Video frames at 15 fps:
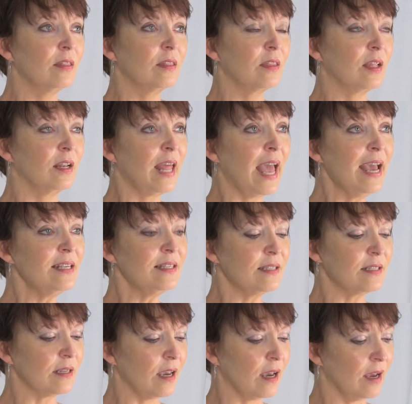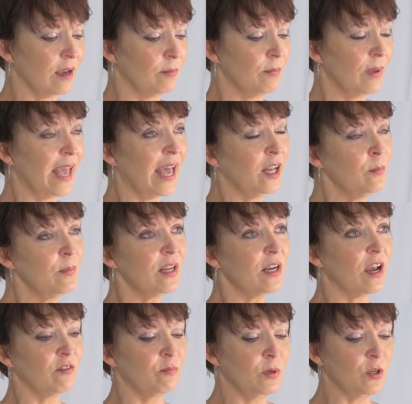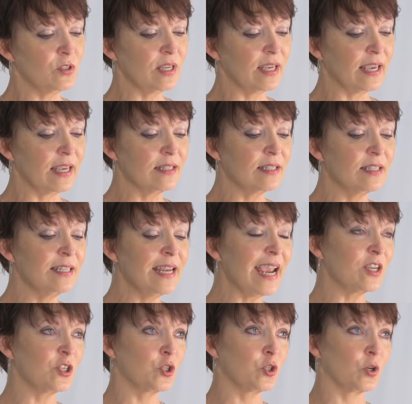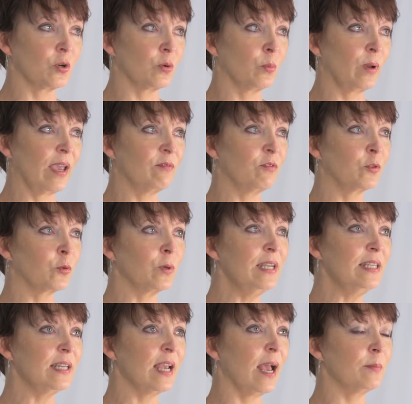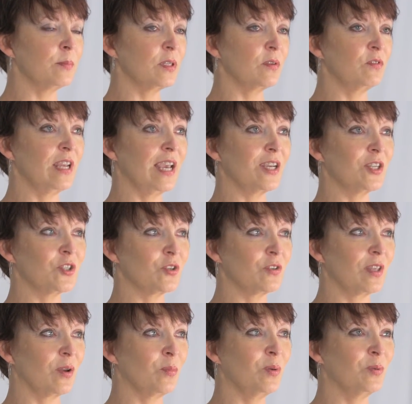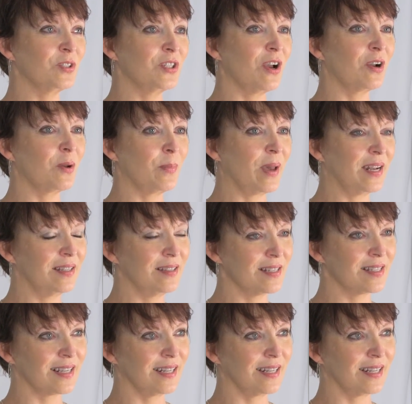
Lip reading: The last element of music is texture. We have 3 types of texture that we will talk about in this